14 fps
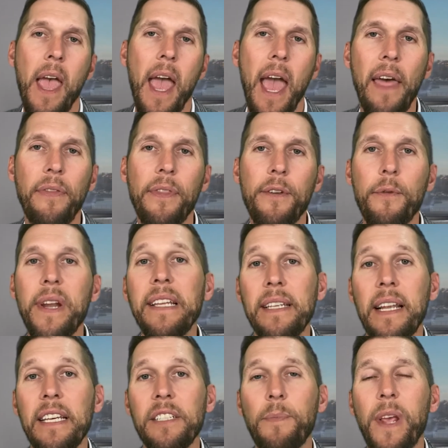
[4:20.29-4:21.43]
And the
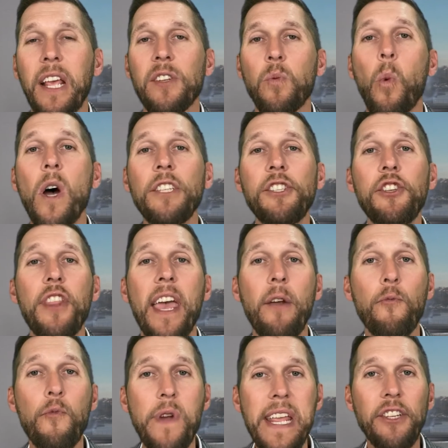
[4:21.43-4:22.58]
reason is because once they
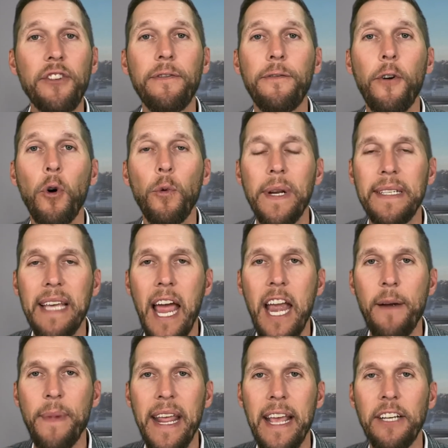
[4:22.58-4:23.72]
reach full
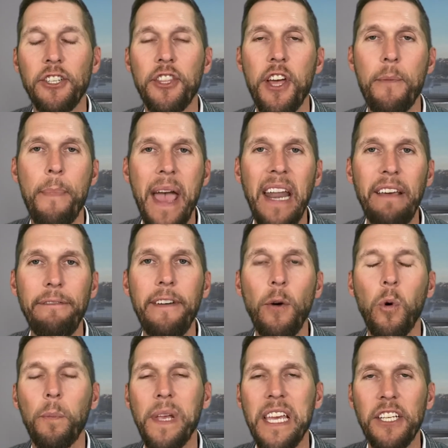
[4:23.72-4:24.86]
retirement age, their benefit
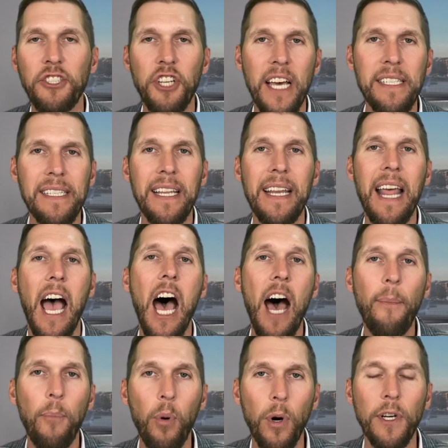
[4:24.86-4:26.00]
will be adjusted
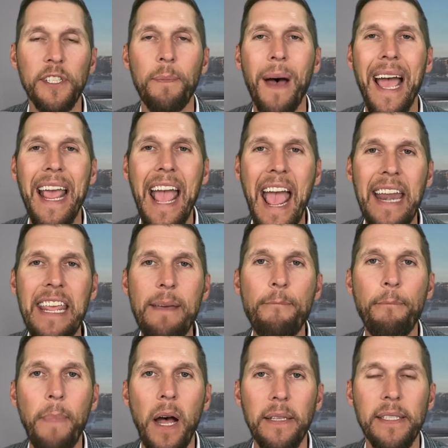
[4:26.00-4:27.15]
upwards by any
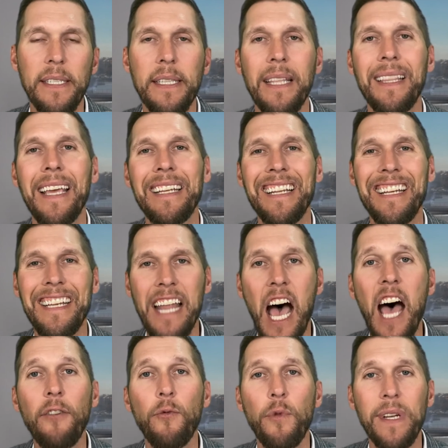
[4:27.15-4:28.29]
months that they did
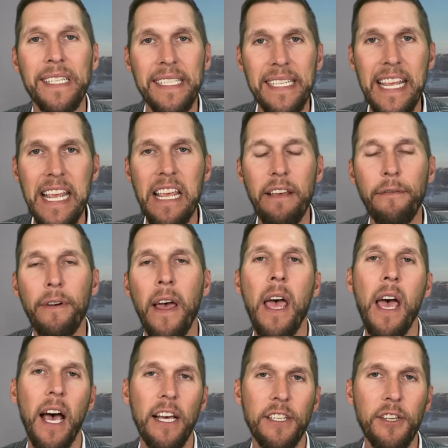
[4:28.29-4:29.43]
not receive
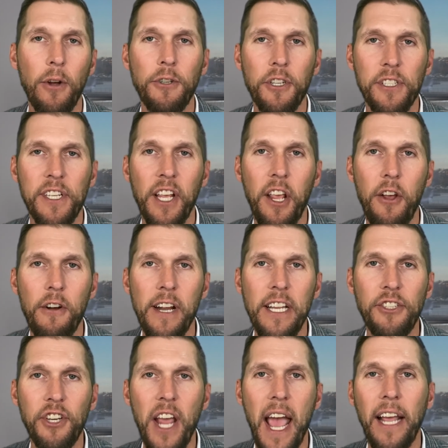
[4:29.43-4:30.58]
a Social Security
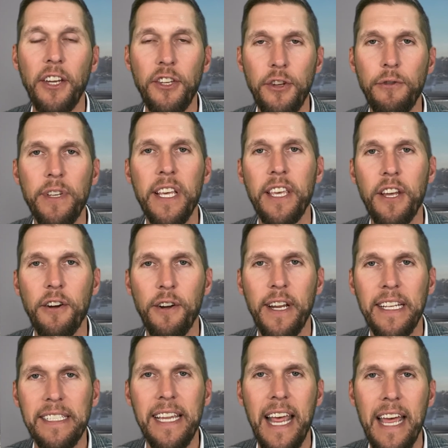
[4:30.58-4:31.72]
check due to the
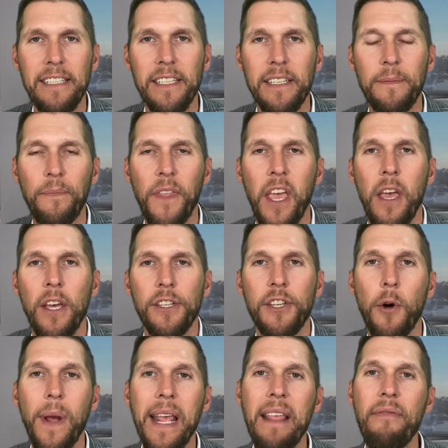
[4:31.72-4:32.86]
earnings test.
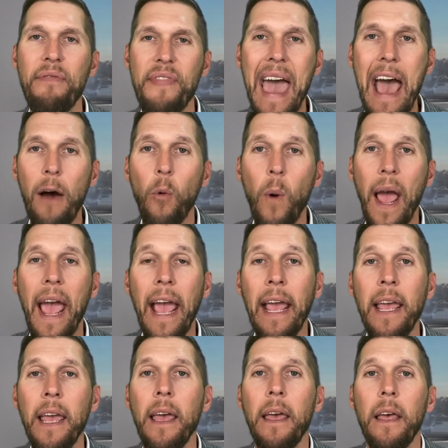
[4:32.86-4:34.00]
So in that
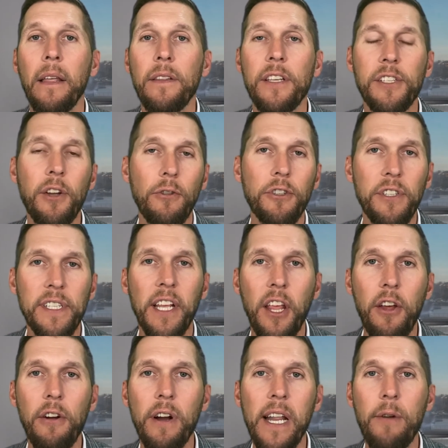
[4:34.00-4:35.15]
way, the Social
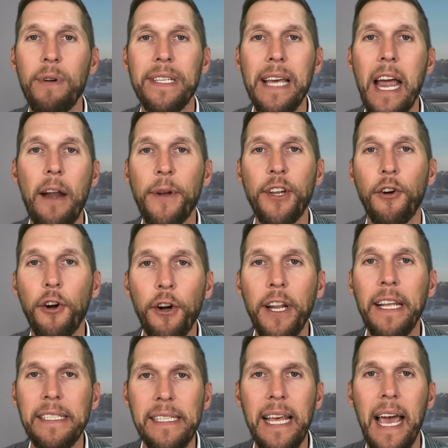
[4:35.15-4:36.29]
Security retirement
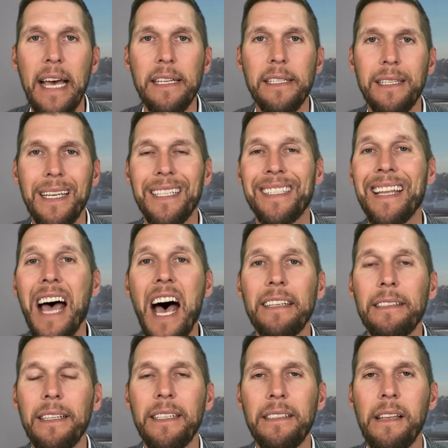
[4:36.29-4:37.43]
earnings test is
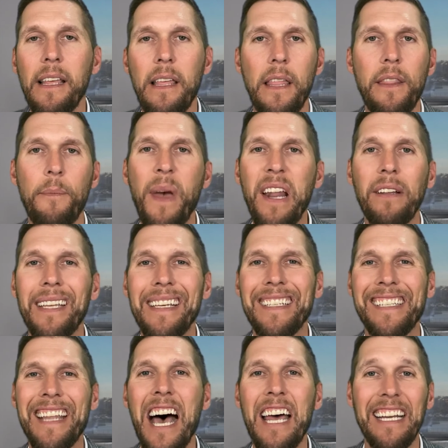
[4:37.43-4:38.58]
not, the penalty
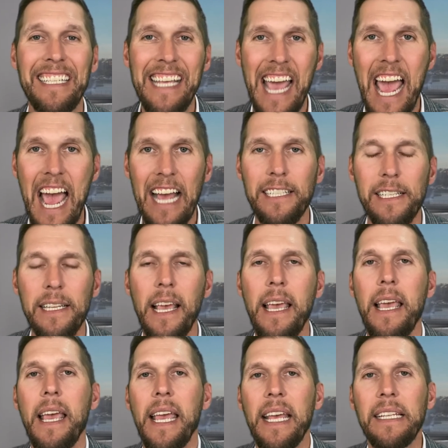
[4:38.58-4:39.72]
is not a tax.
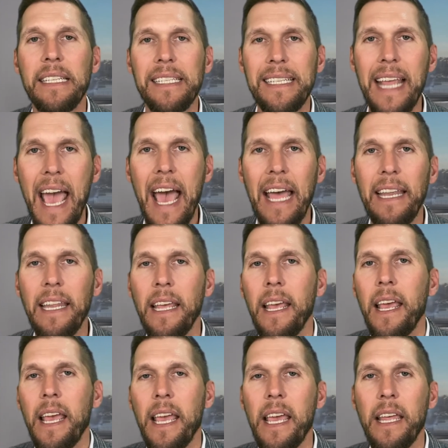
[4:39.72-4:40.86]
Instead,
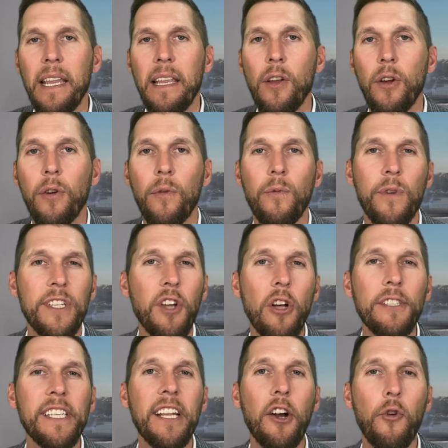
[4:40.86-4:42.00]
it
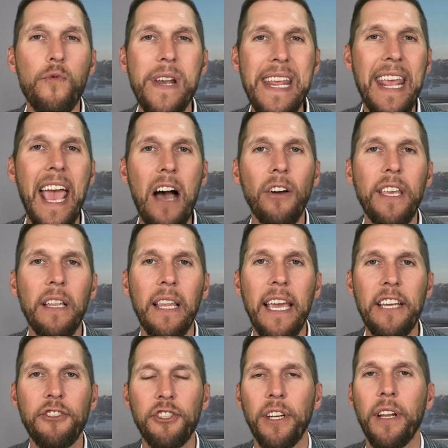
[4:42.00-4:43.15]
results in a
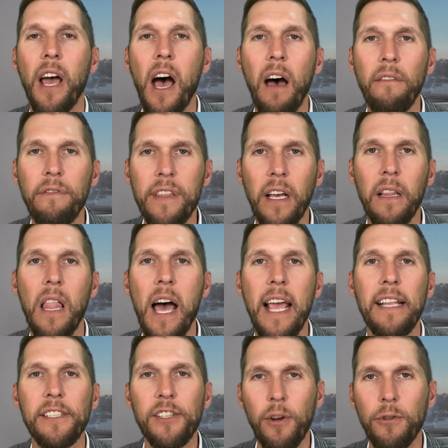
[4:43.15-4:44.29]
recalculation of the
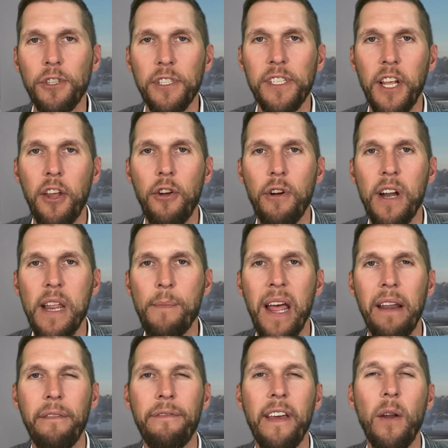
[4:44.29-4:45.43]
client's Social Security
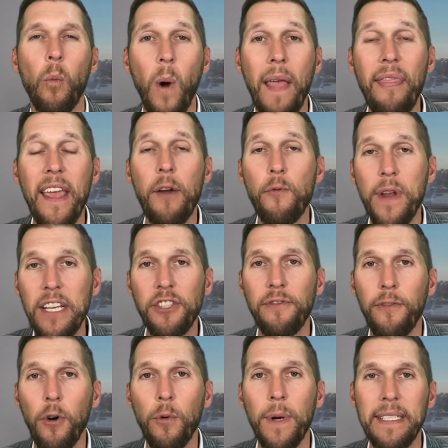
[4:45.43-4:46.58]
benefit when they reach
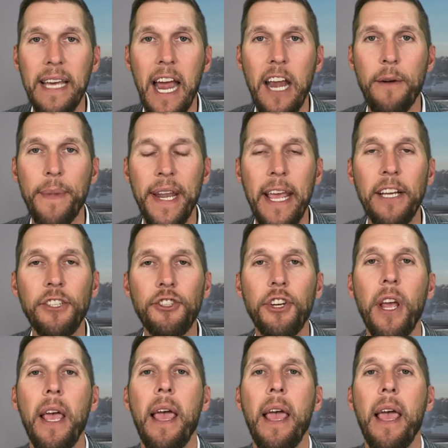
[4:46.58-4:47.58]
full retirement age.